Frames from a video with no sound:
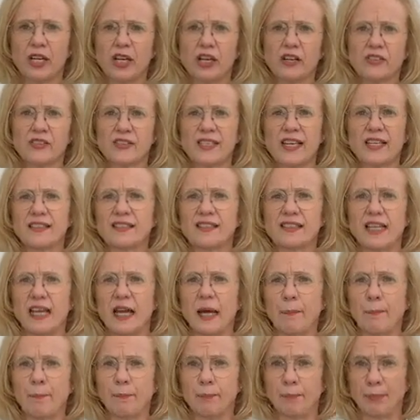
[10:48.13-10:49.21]
because that's
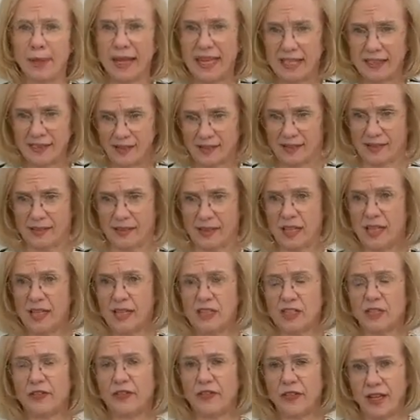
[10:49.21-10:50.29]
our best
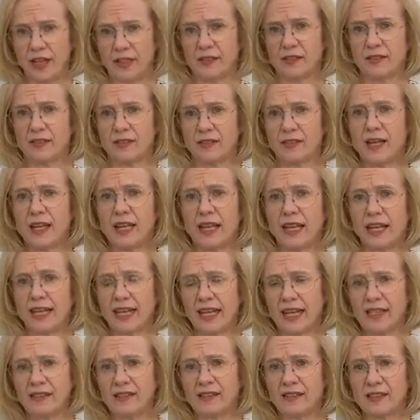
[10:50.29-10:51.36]
defence
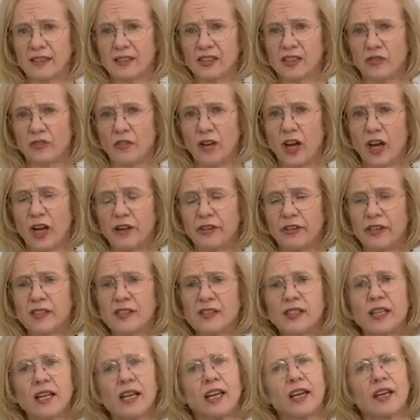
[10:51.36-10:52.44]
against this virus.